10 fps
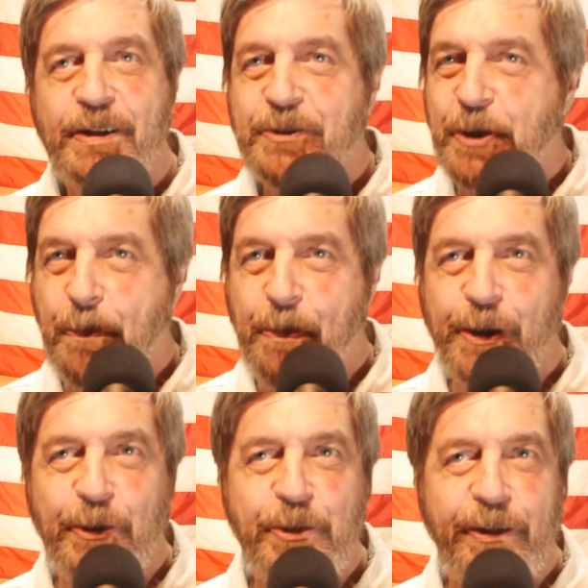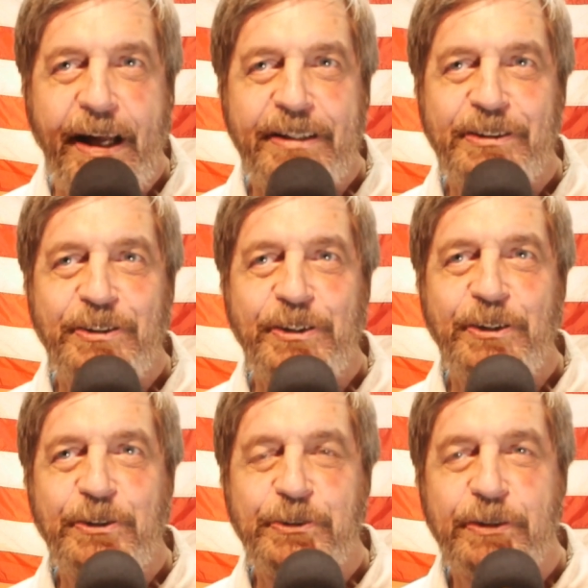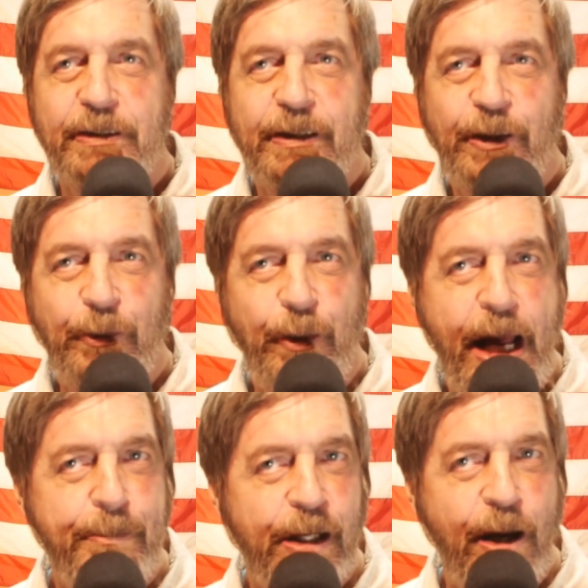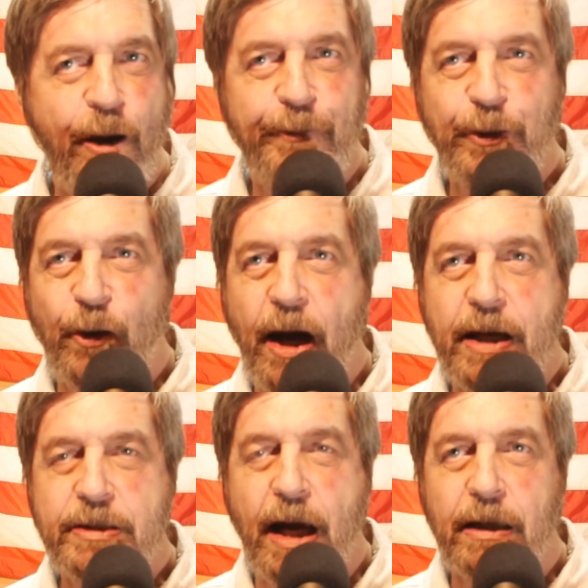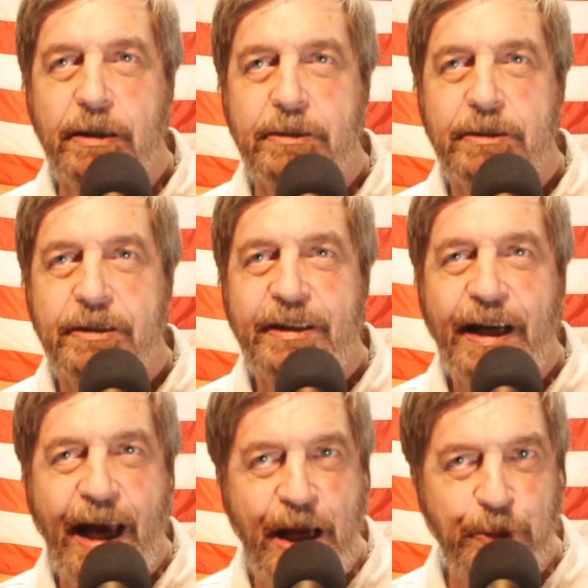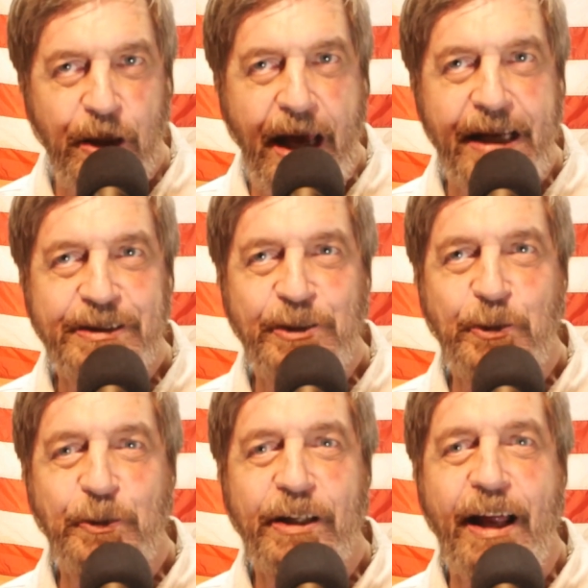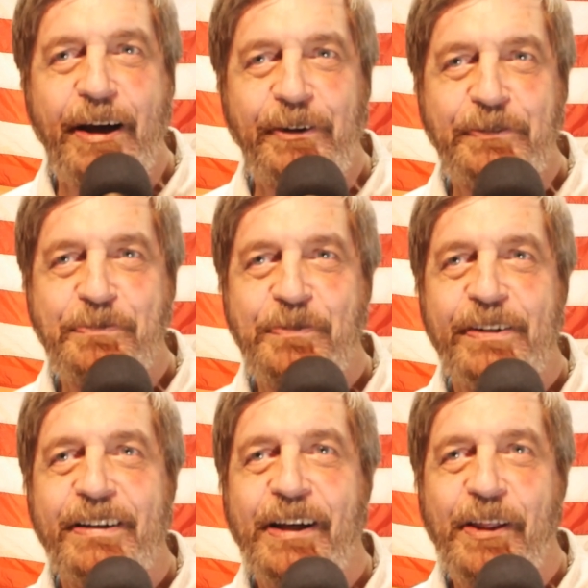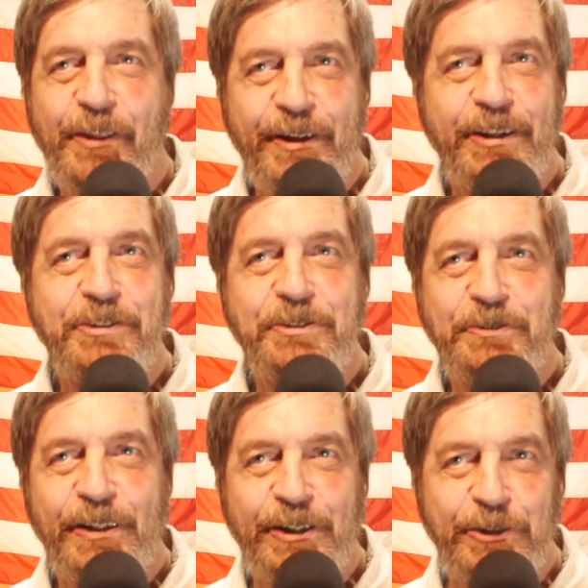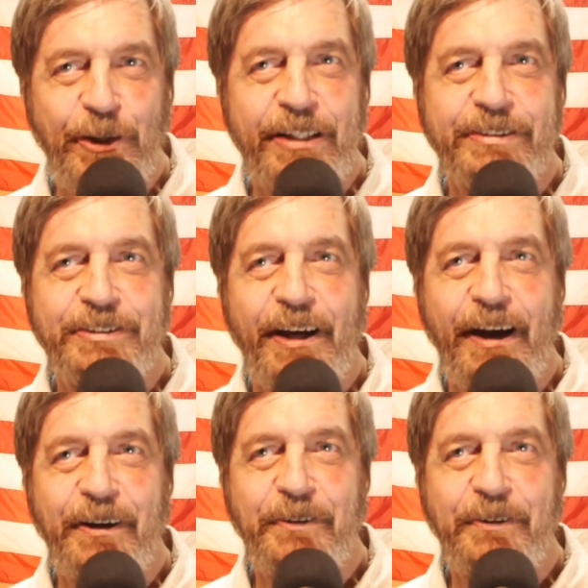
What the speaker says: So put on your dancing shoes, grab a coffee or hot chocolate, and relax in your recliner. This is Trez's Tech.